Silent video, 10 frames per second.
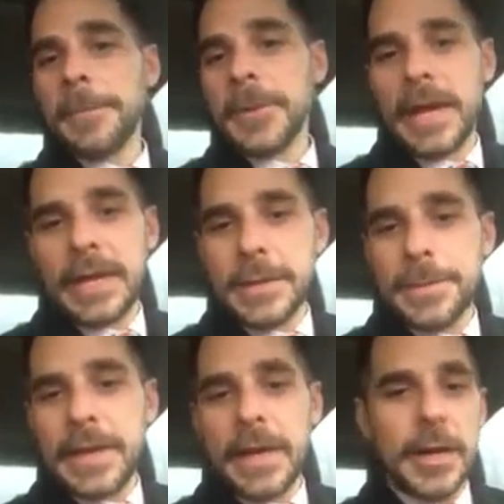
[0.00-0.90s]
planning to
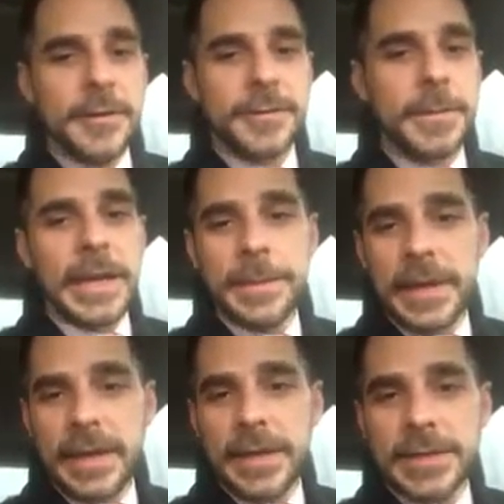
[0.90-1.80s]
be here for many,
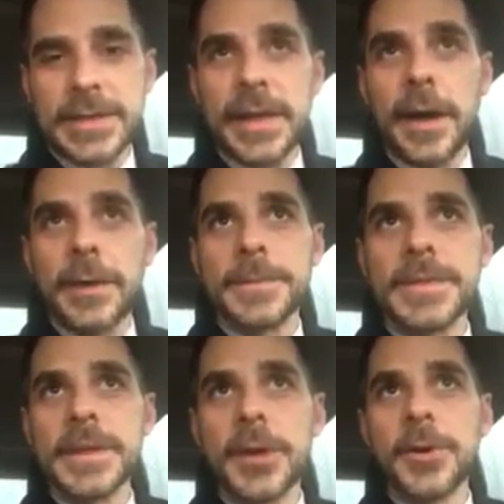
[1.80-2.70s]
many years to come.
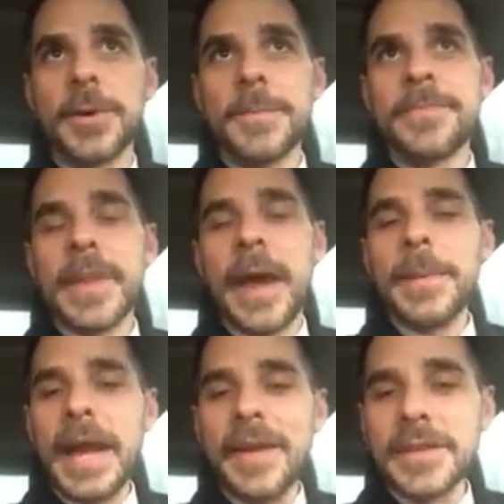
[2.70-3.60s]
So I'm
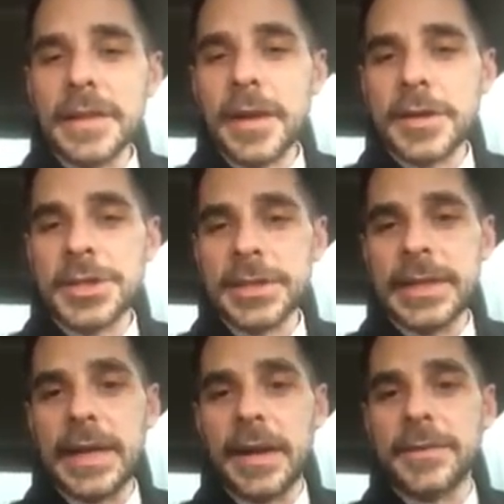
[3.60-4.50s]
going to have the
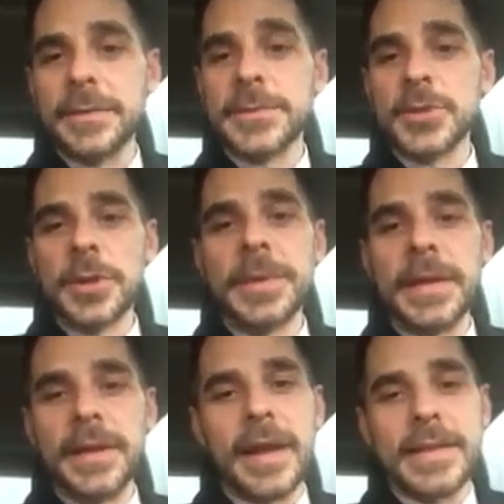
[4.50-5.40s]
luxury of absorbing
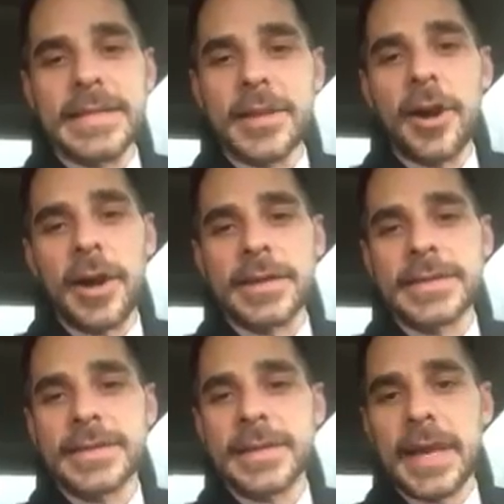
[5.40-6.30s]
a lot of these
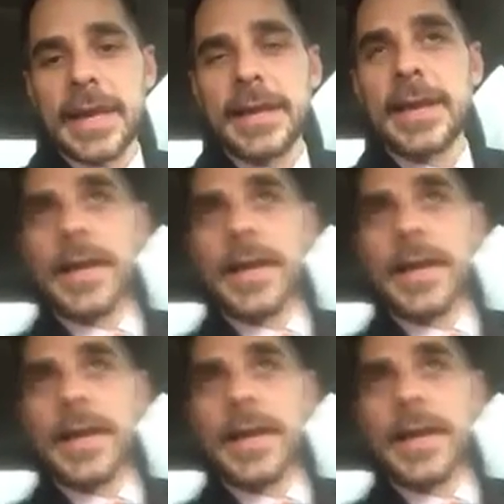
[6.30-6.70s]
costs that